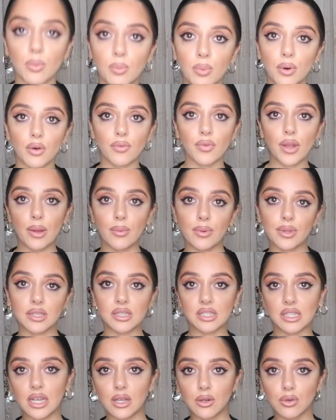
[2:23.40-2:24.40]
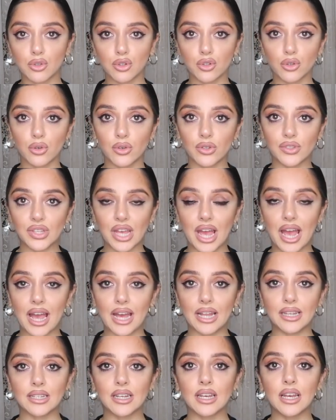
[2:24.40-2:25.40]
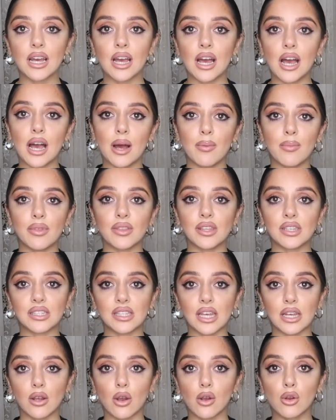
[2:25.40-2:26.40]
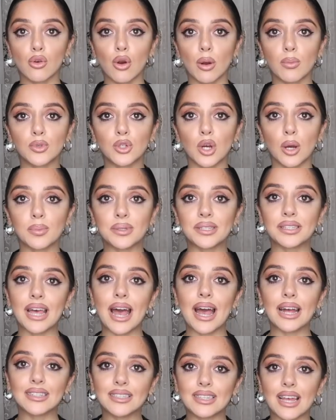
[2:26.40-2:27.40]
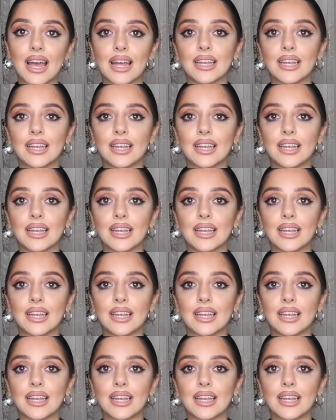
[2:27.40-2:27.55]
top of like with its cycle shorts and um, this like crop top set,